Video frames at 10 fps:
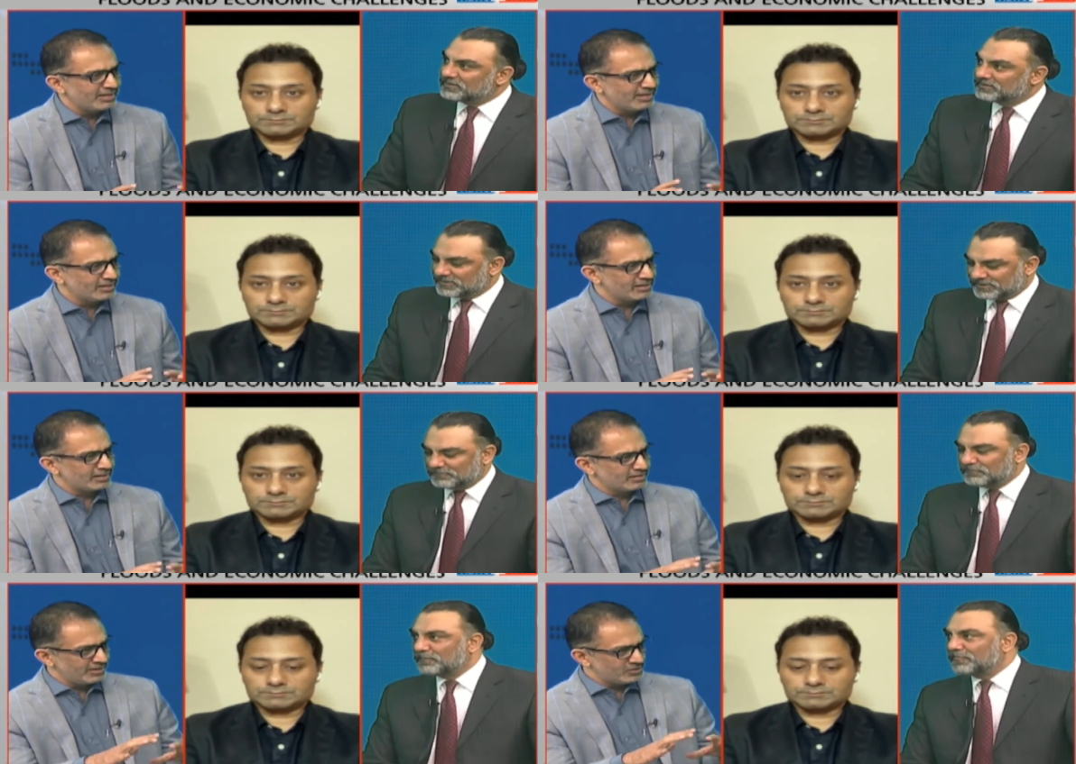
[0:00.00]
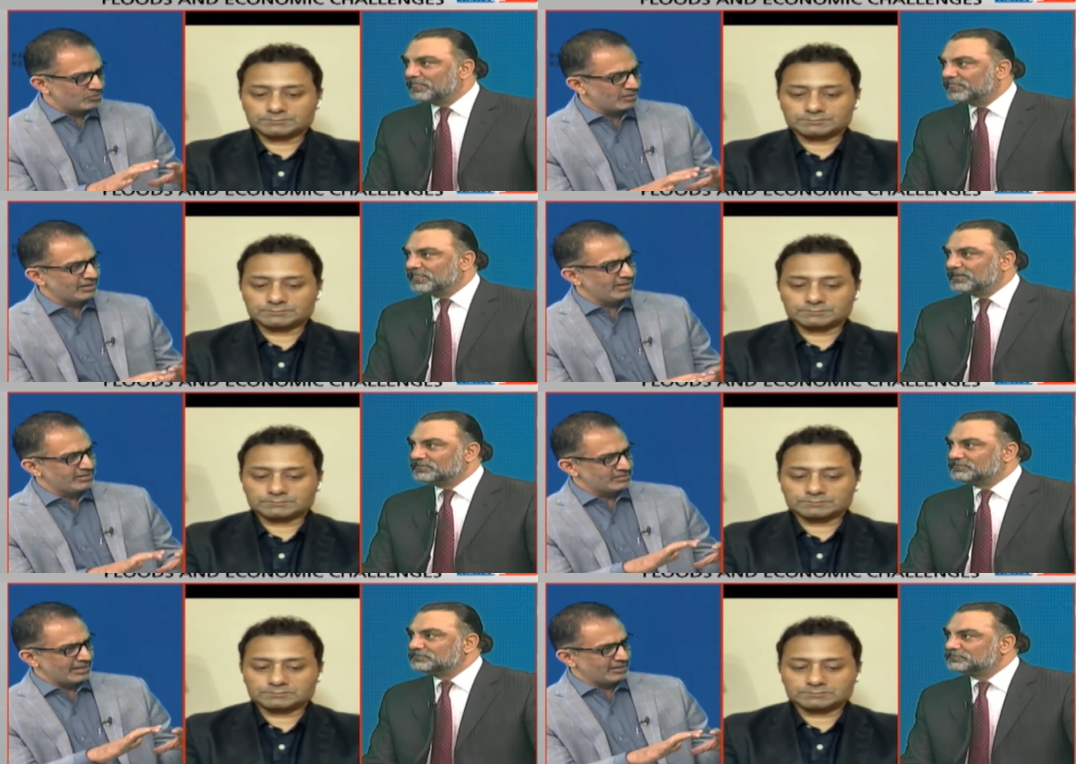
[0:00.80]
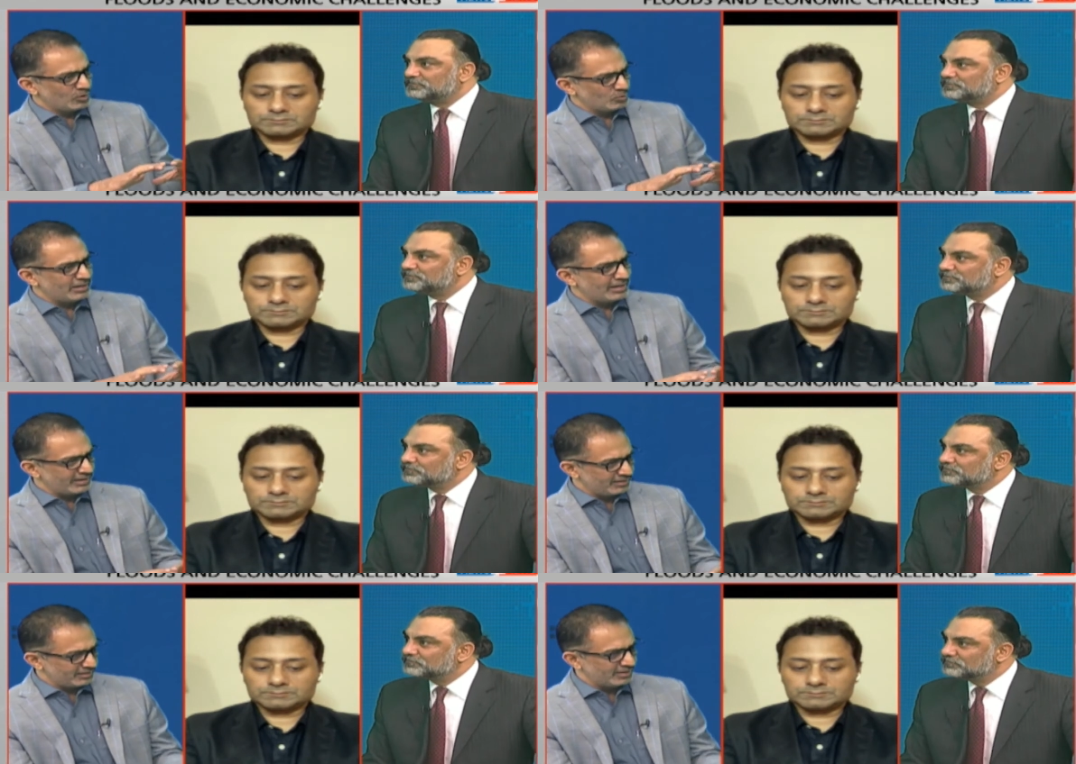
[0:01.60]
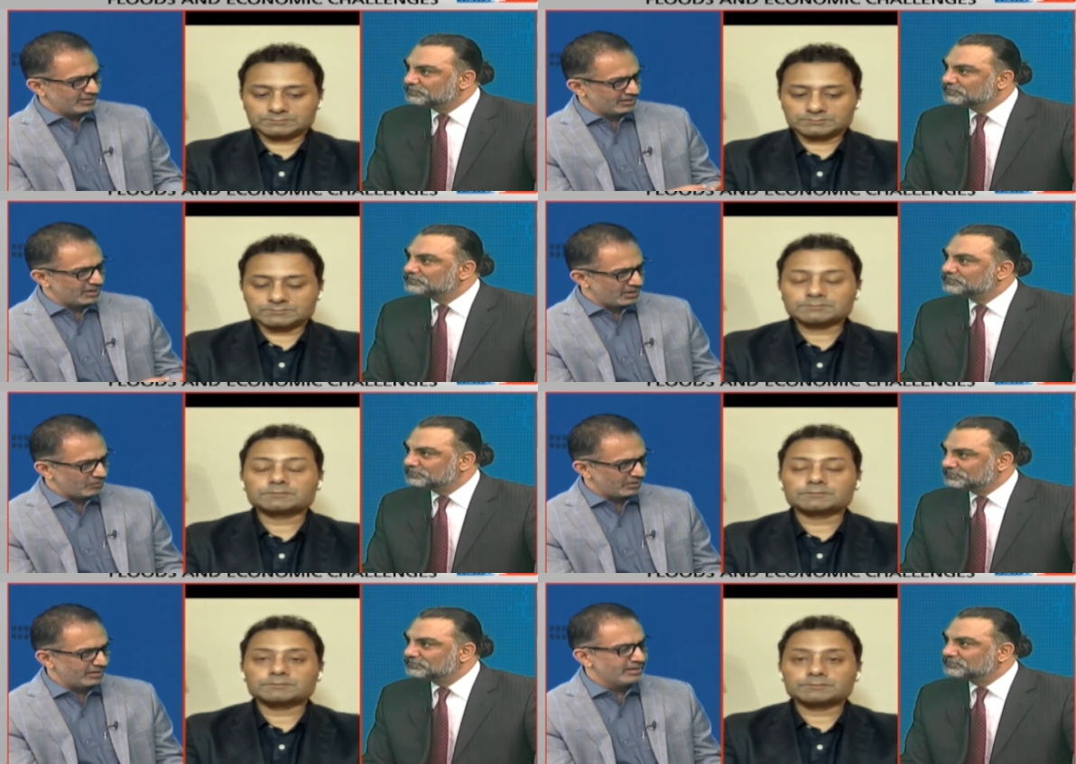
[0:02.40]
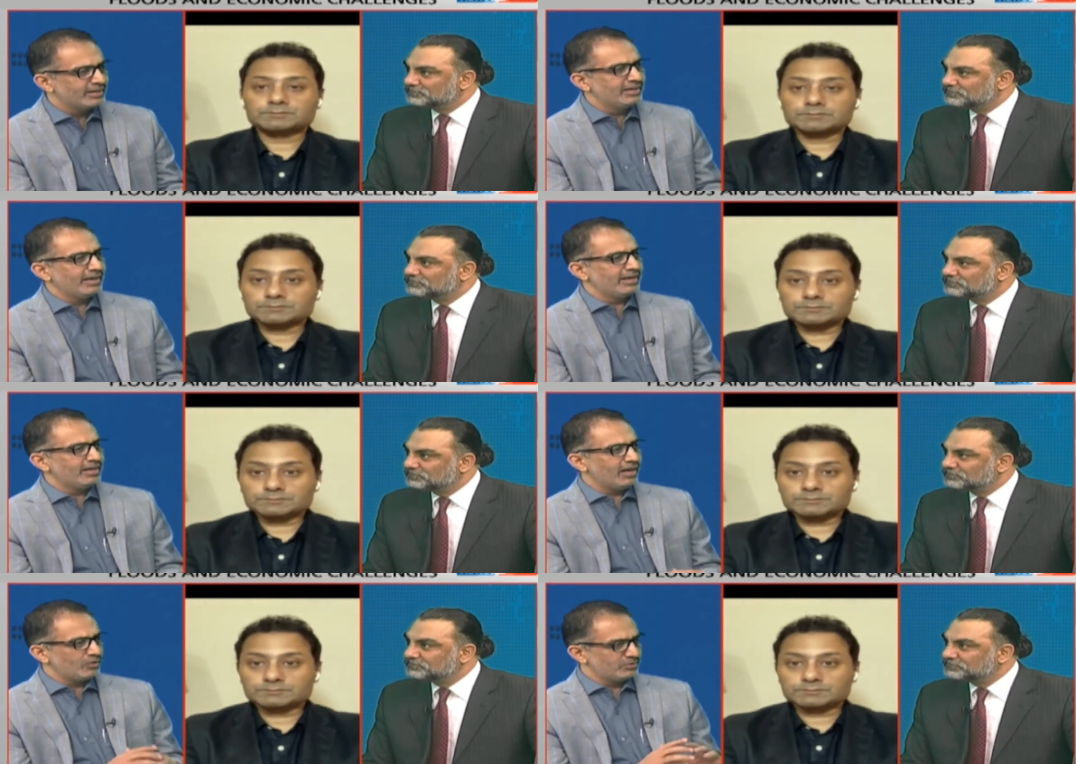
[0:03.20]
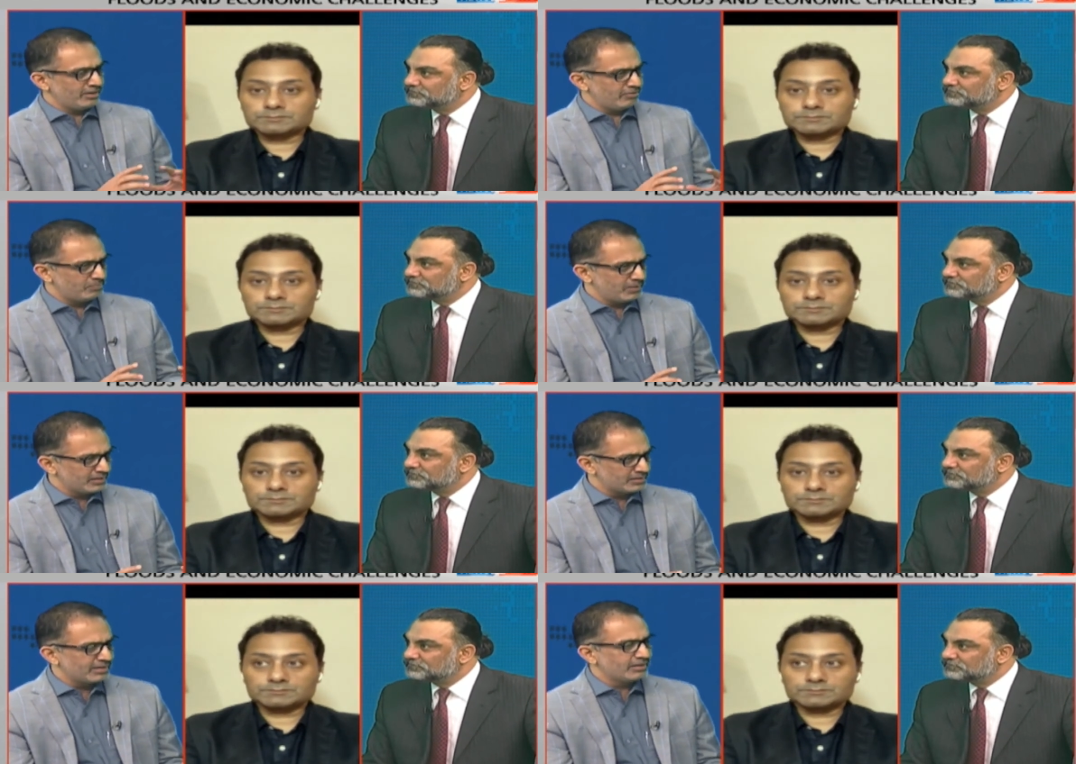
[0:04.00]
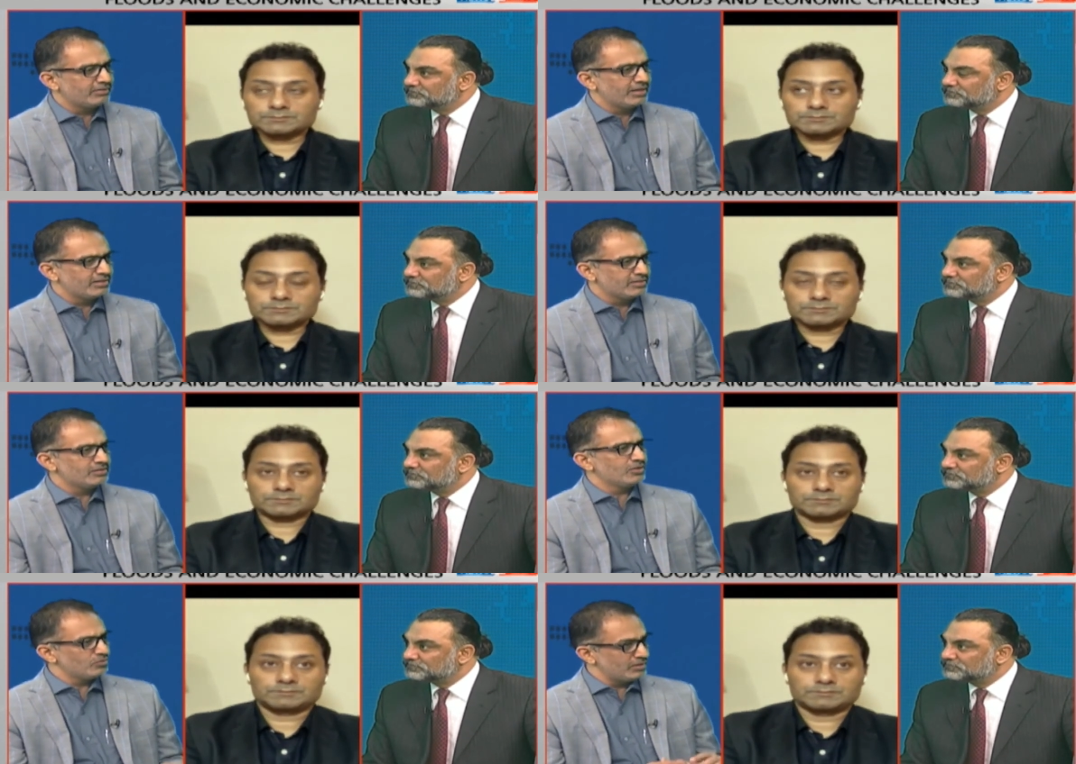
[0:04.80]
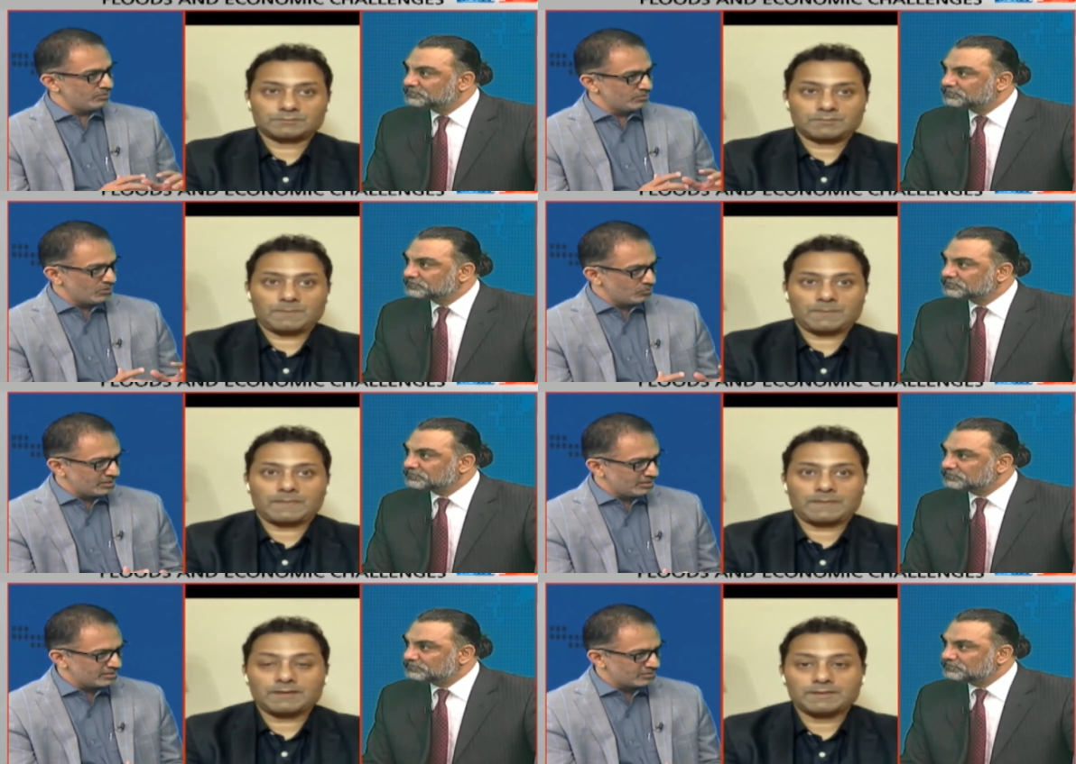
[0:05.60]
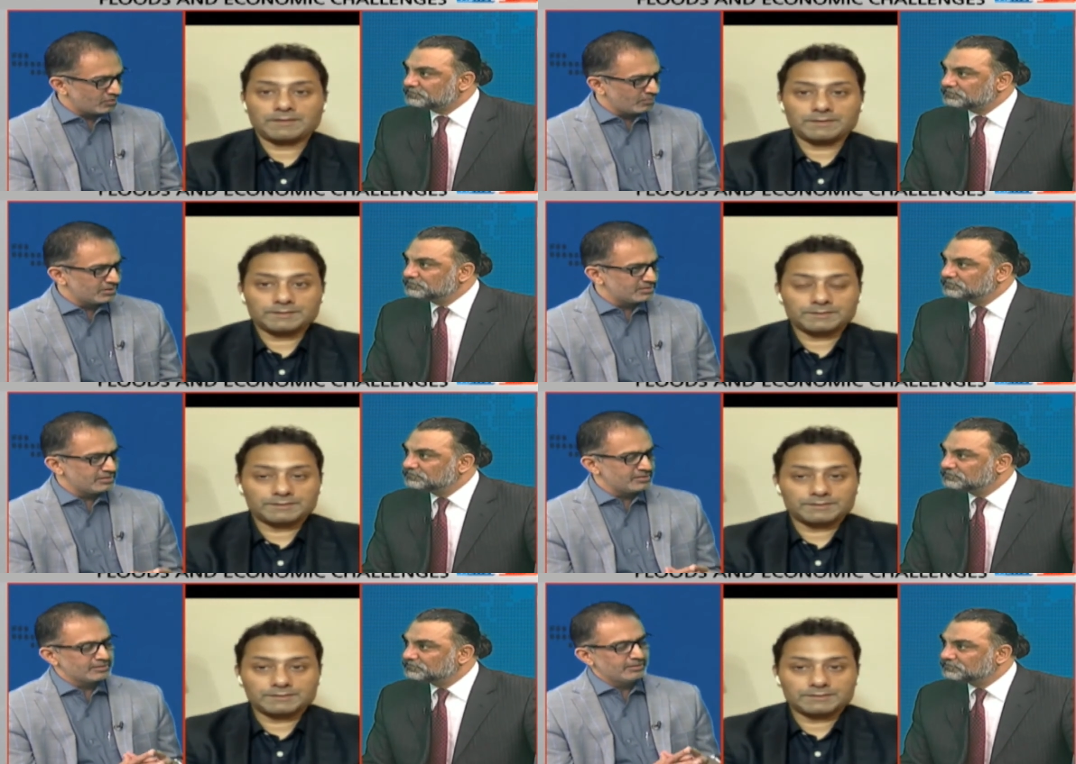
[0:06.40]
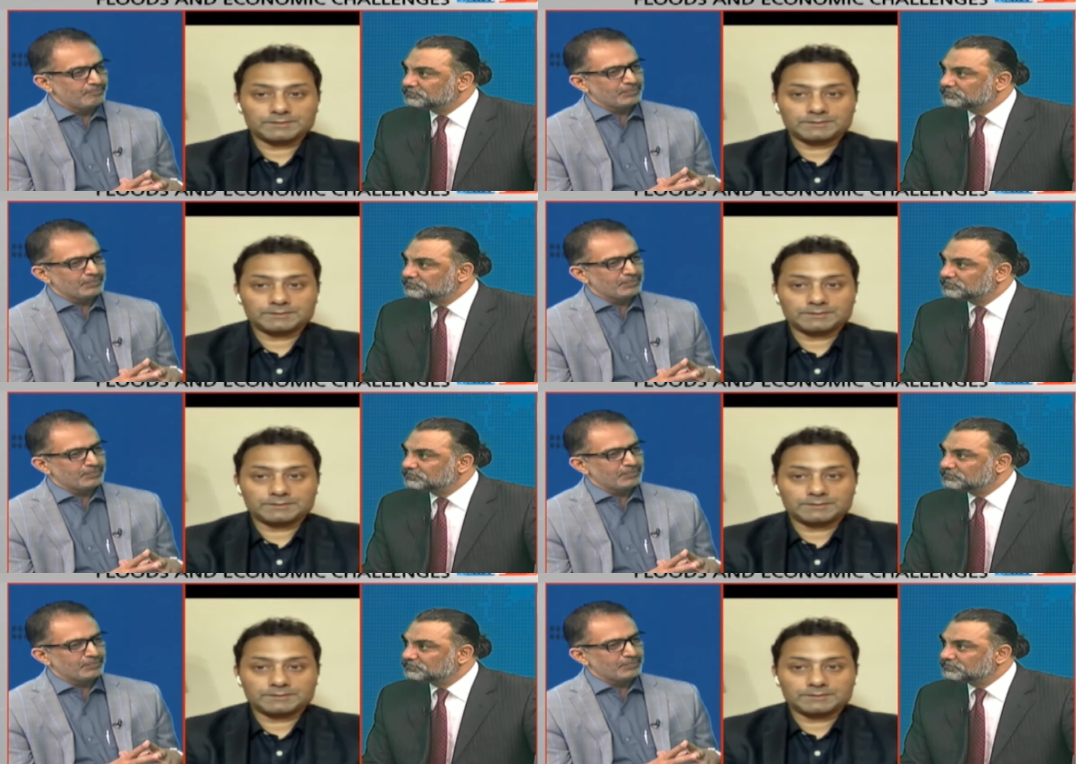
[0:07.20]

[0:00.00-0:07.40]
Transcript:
Speaker 1: They are like historically it's like low-lying uh, country, and how they have built and created you know new new cities from the seas.